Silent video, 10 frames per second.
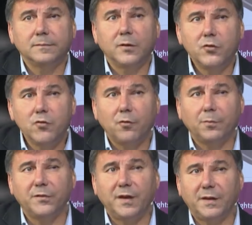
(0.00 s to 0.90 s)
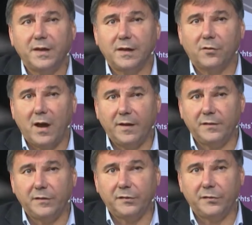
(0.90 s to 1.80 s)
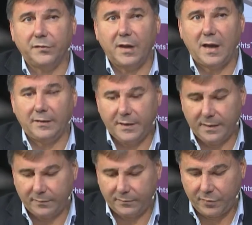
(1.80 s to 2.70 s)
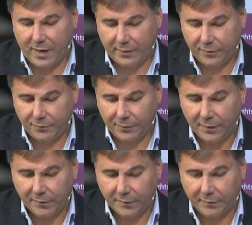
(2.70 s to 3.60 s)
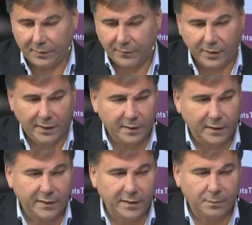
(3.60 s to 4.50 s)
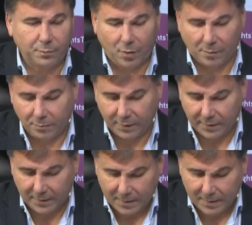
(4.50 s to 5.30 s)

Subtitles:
Europes that are in crisis, and then try to finish giving an idea probably